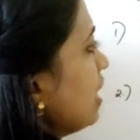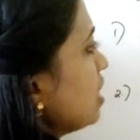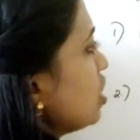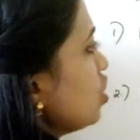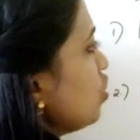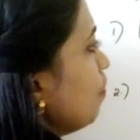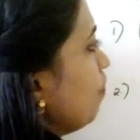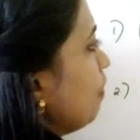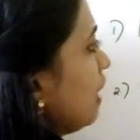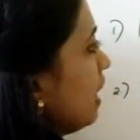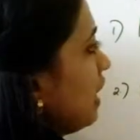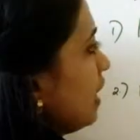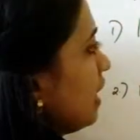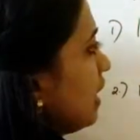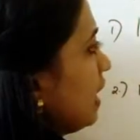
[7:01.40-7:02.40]
is to
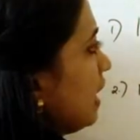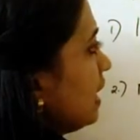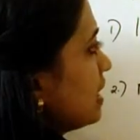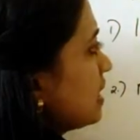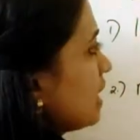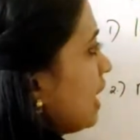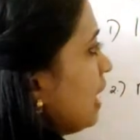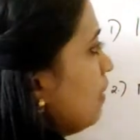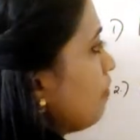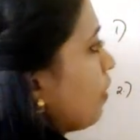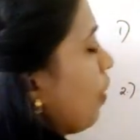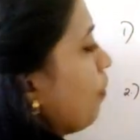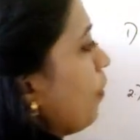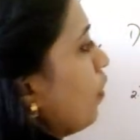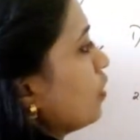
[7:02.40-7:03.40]
B is in
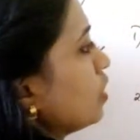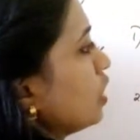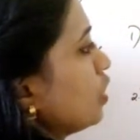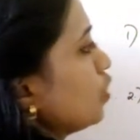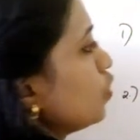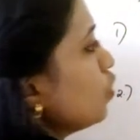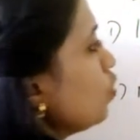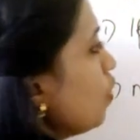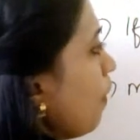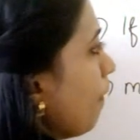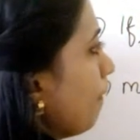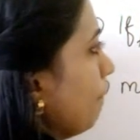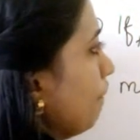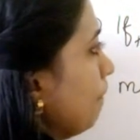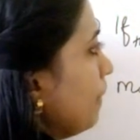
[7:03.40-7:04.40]
proportion to
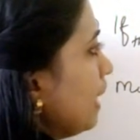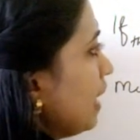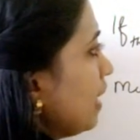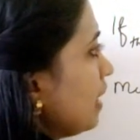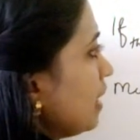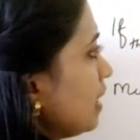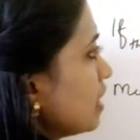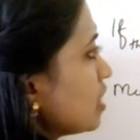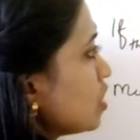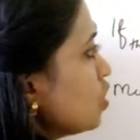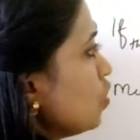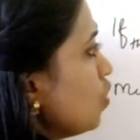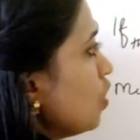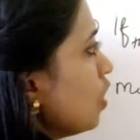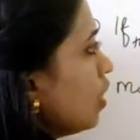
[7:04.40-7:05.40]
B is
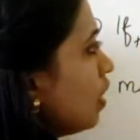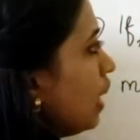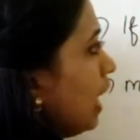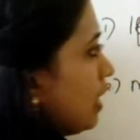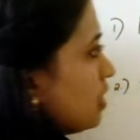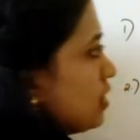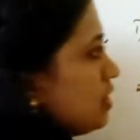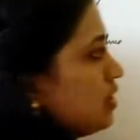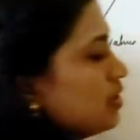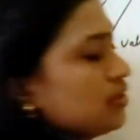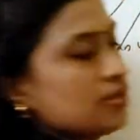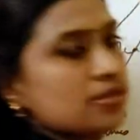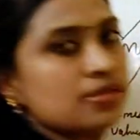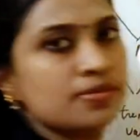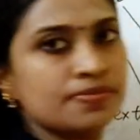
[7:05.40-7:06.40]
to X.
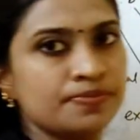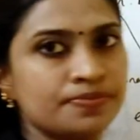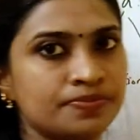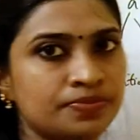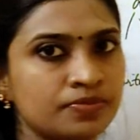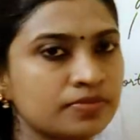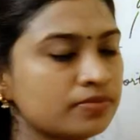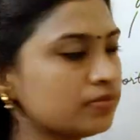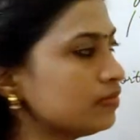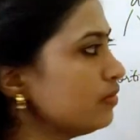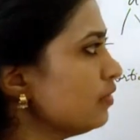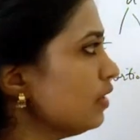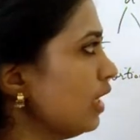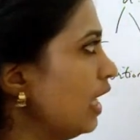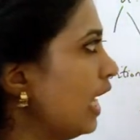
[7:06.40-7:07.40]

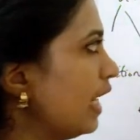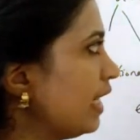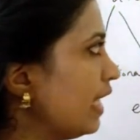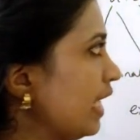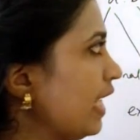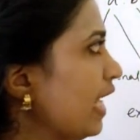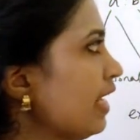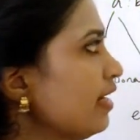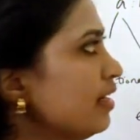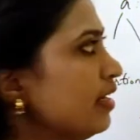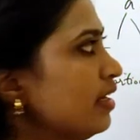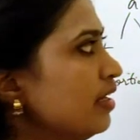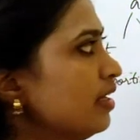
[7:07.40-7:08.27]
And here